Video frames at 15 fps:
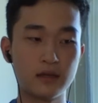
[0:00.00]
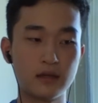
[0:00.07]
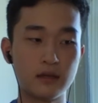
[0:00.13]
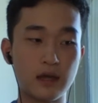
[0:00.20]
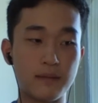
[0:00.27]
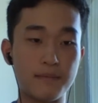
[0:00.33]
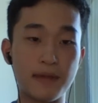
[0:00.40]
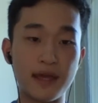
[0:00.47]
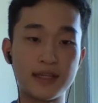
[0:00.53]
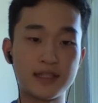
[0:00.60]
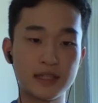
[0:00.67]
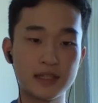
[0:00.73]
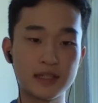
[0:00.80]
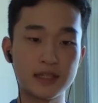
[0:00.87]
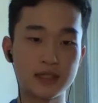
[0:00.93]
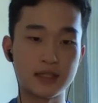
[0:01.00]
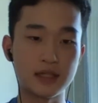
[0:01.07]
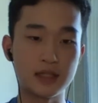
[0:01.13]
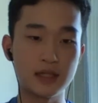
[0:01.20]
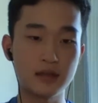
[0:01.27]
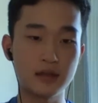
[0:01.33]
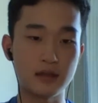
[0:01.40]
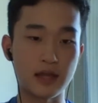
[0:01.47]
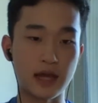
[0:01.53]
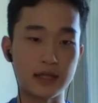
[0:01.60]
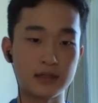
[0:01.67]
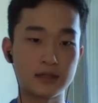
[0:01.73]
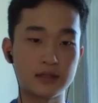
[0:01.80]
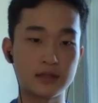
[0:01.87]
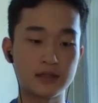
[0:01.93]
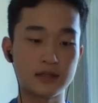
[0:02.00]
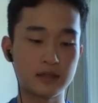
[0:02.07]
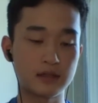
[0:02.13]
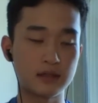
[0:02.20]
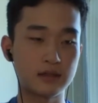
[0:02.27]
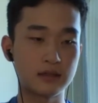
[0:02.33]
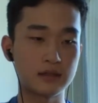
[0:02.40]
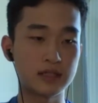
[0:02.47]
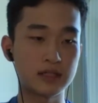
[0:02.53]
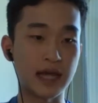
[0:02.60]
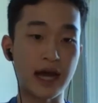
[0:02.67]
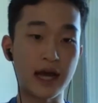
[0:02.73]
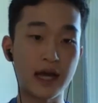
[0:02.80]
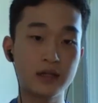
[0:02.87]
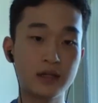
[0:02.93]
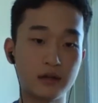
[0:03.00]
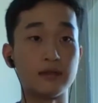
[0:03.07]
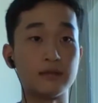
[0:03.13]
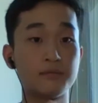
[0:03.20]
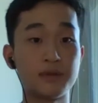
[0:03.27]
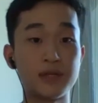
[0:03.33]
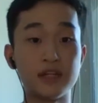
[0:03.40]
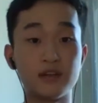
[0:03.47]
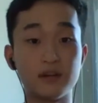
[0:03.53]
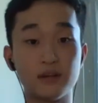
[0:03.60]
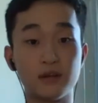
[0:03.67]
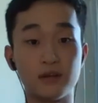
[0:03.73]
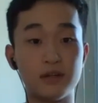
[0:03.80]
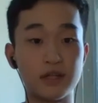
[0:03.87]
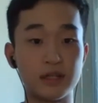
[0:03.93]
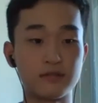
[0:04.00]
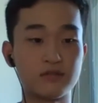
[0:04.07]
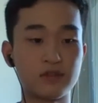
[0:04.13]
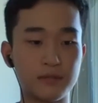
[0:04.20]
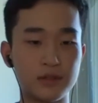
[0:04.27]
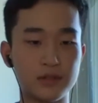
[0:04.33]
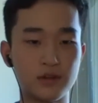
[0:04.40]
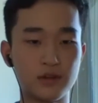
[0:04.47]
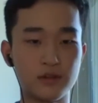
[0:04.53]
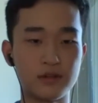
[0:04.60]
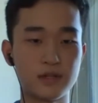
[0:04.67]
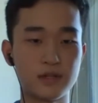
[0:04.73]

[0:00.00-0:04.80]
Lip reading: amazing to see that side of peer learning from each other.